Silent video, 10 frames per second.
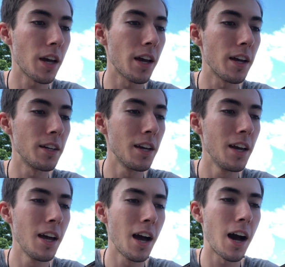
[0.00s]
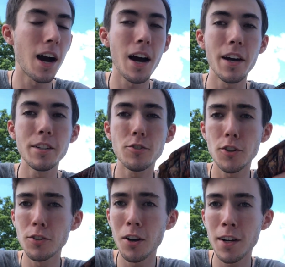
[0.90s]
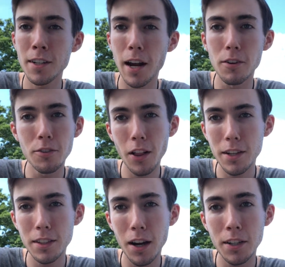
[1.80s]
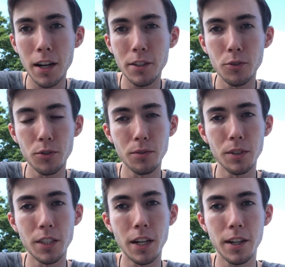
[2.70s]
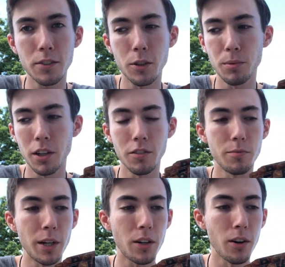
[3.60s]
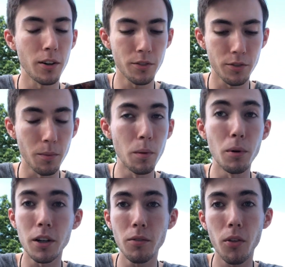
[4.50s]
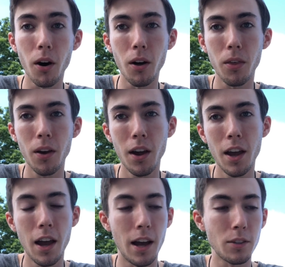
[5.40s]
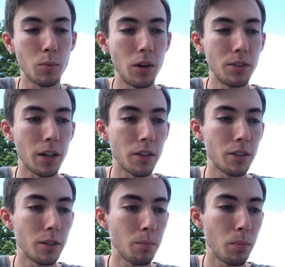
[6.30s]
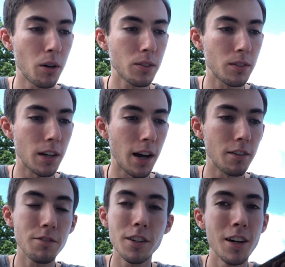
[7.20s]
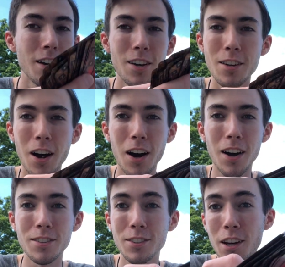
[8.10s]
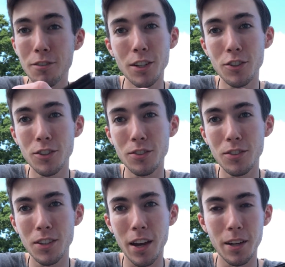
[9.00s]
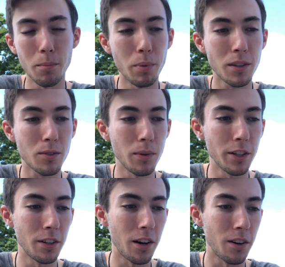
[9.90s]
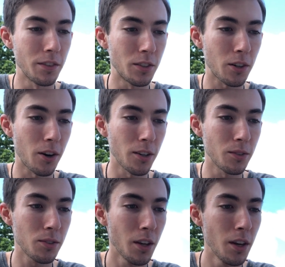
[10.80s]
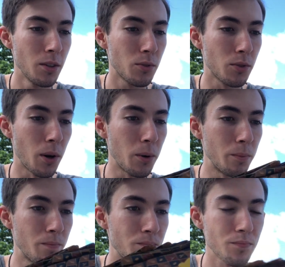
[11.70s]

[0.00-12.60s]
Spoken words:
and I journal on it, I reflect on it, I usually read an excerpt of my card from the Book of Thoth, as well as other books that have definitions and bits written on these cards. So